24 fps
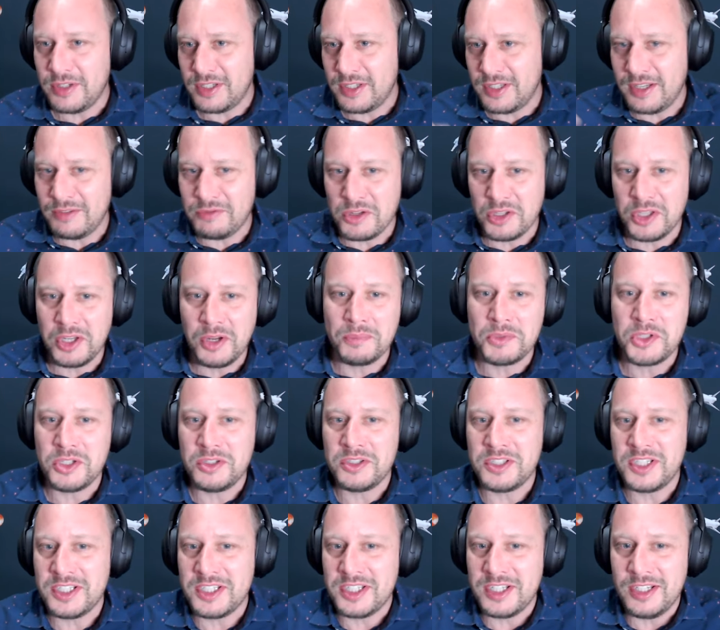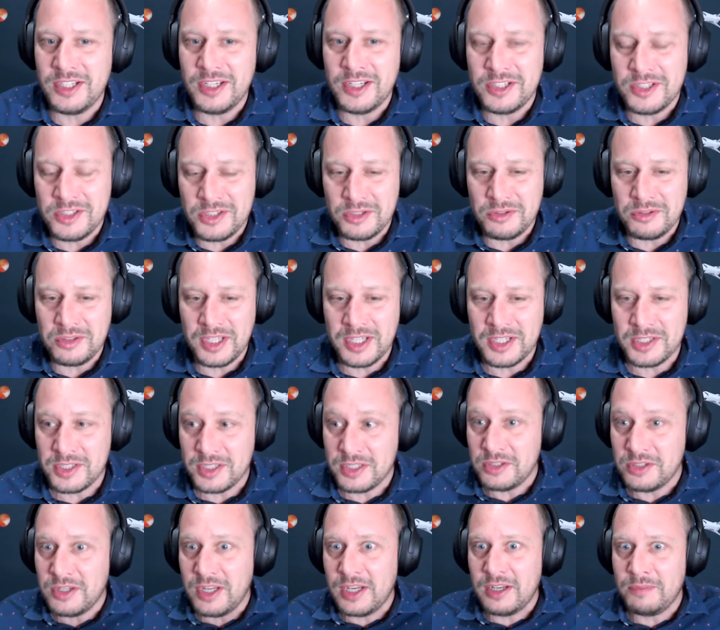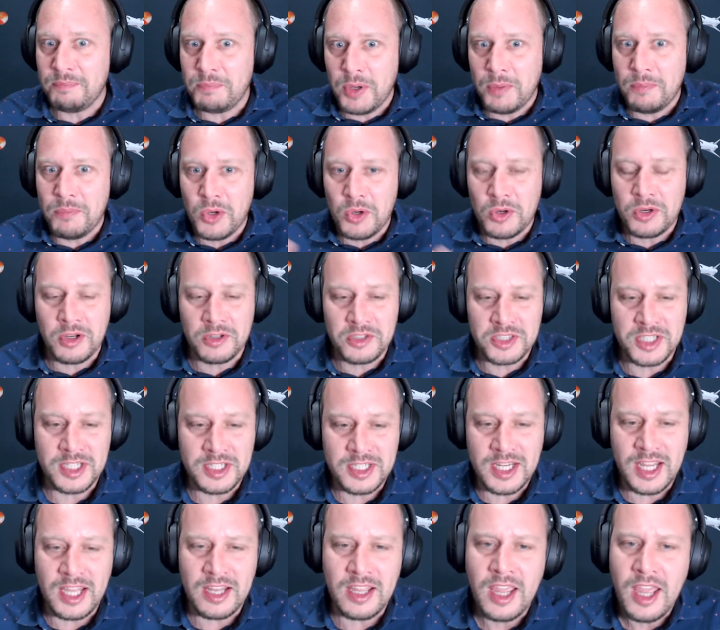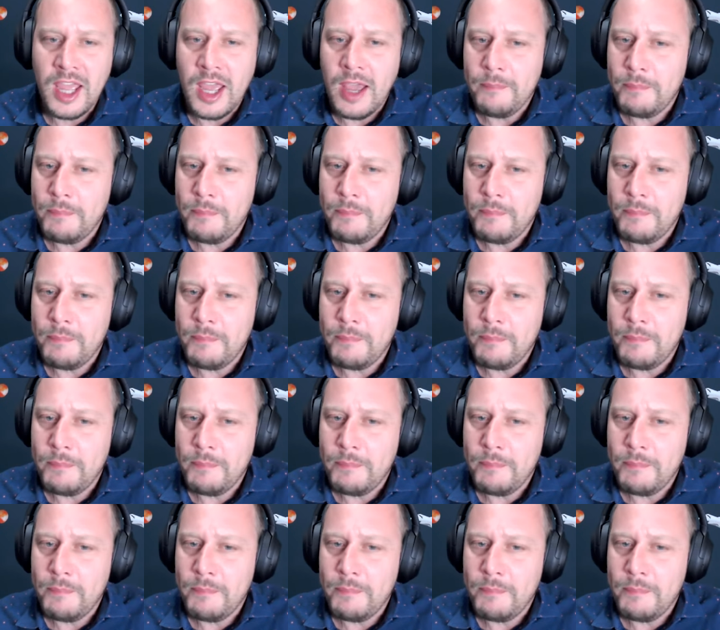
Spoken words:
and they've got the opportunity to learn and do things and put more content together.